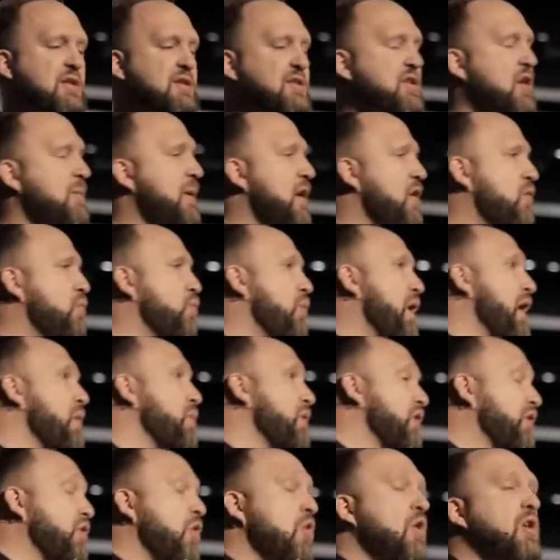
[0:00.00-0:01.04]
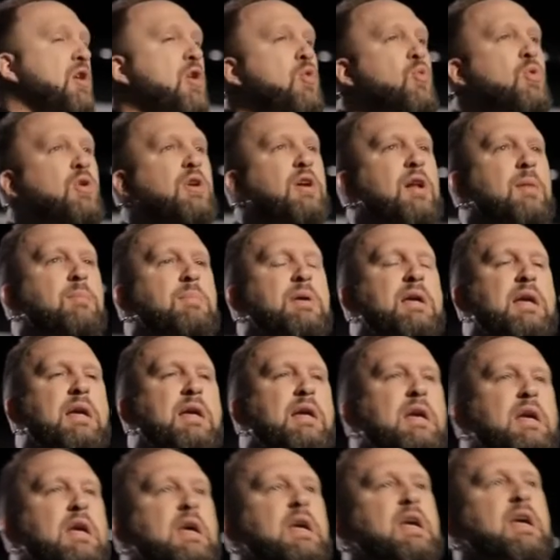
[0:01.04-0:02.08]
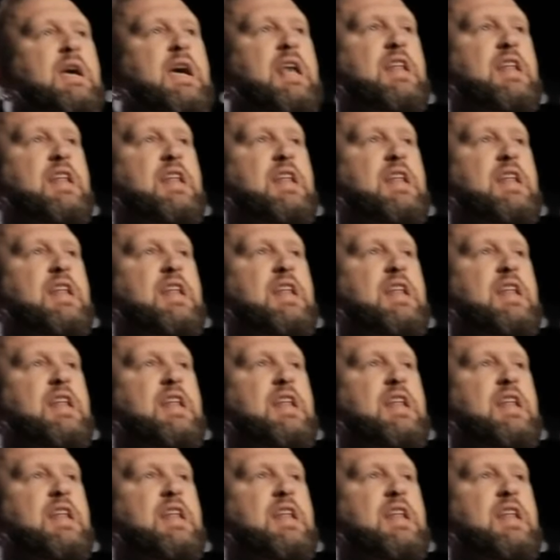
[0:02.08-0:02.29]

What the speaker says: talking about where we're going, who we're going to be. And as